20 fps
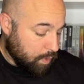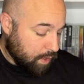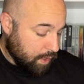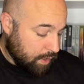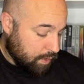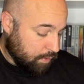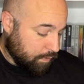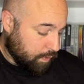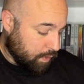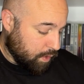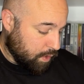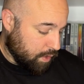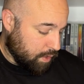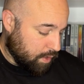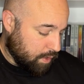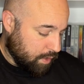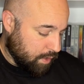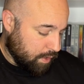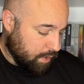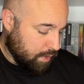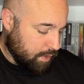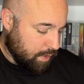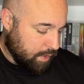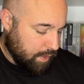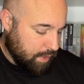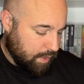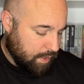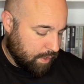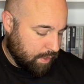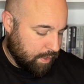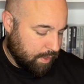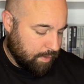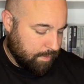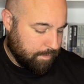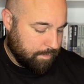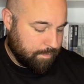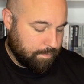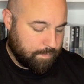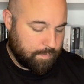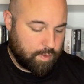the booklet, of course, there's
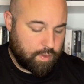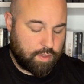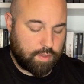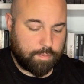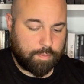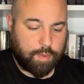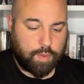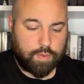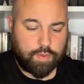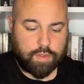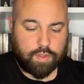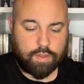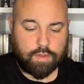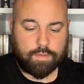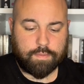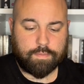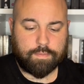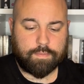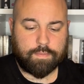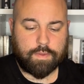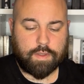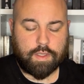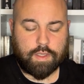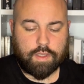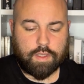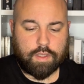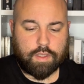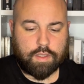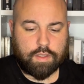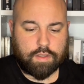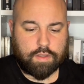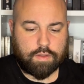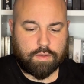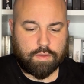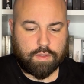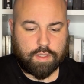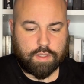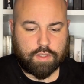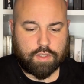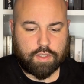a poster,
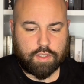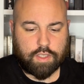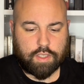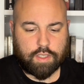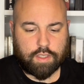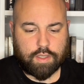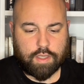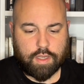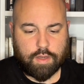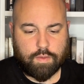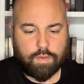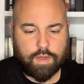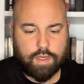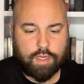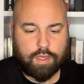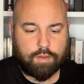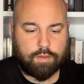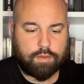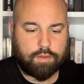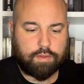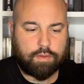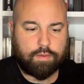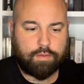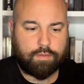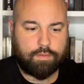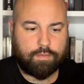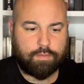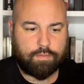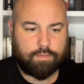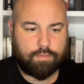so let's check that one out.